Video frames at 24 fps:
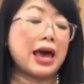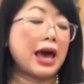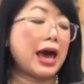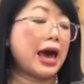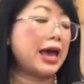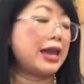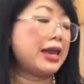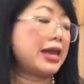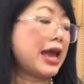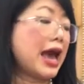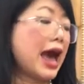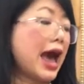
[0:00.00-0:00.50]

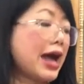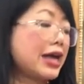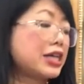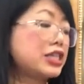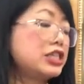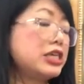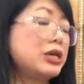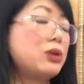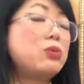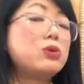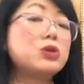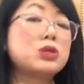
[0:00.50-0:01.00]
And it
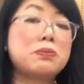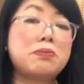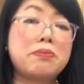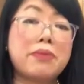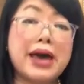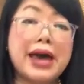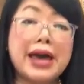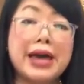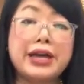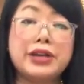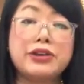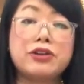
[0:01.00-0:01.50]
actually was
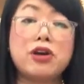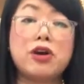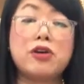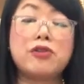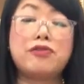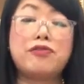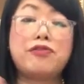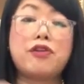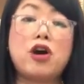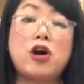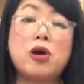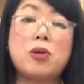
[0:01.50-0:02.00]
made
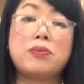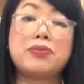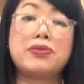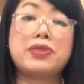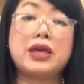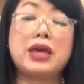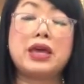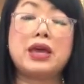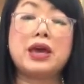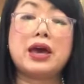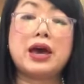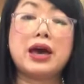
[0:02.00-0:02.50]
from
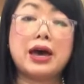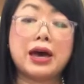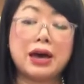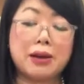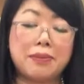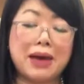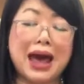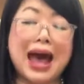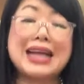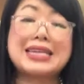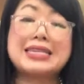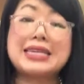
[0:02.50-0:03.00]
the
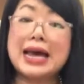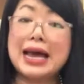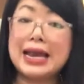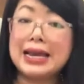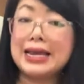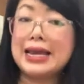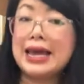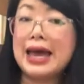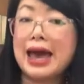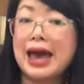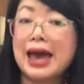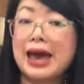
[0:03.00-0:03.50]
um,
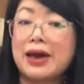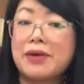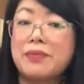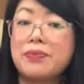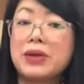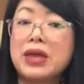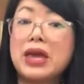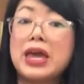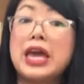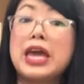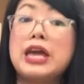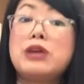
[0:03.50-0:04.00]
atelier
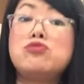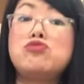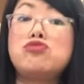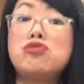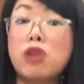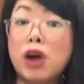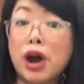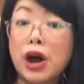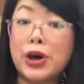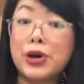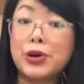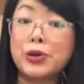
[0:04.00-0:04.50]
in
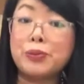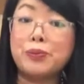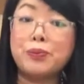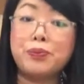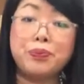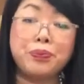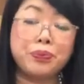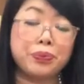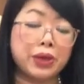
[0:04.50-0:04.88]
Rome.